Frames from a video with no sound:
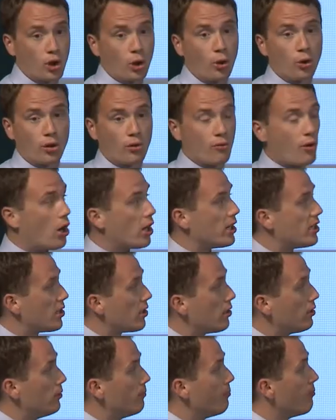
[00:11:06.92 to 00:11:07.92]
chalk
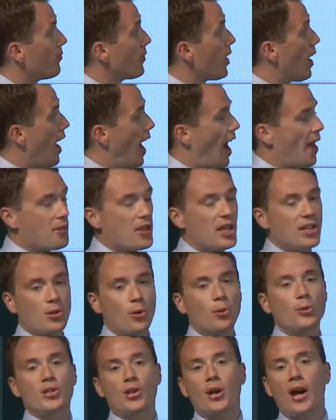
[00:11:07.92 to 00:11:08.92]
horizon. And these
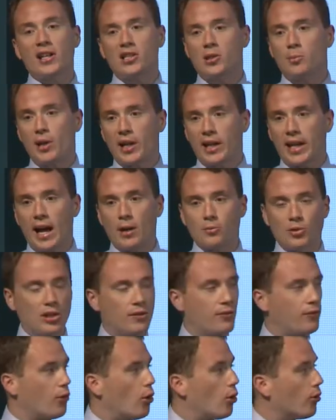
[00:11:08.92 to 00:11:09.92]
also had to be
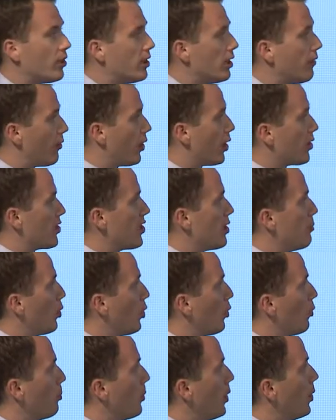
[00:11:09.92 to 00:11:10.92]
accounted for in the velocity
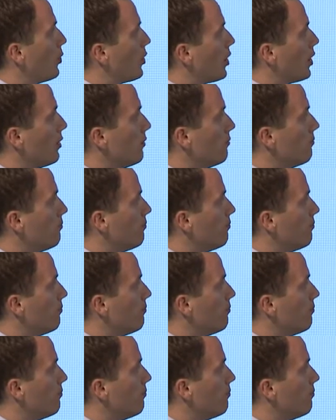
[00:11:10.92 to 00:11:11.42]
model building.